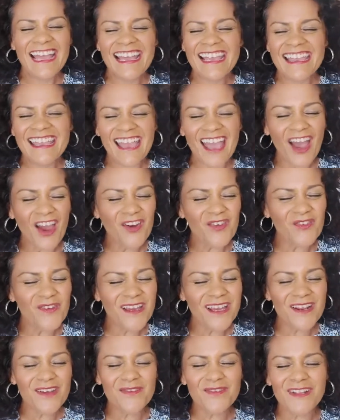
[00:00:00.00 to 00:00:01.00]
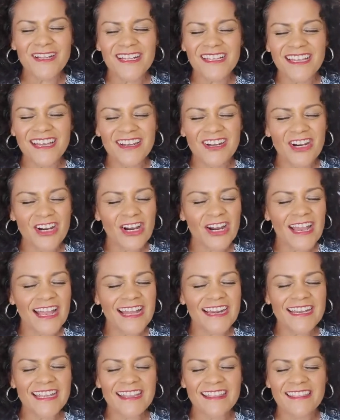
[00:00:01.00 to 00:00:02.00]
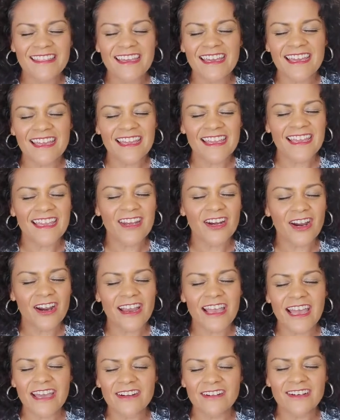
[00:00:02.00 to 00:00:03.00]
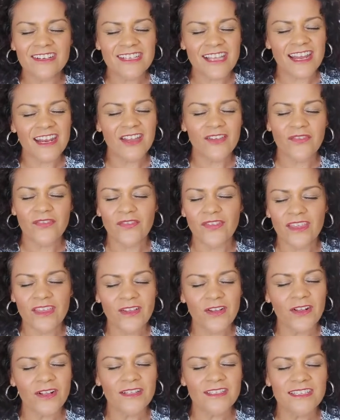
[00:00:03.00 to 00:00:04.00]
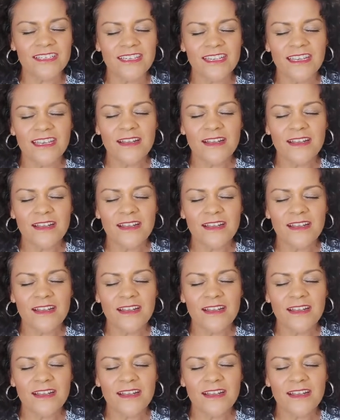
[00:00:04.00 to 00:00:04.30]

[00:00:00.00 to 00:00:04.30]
Get rid of clutter, anything in our energetic field,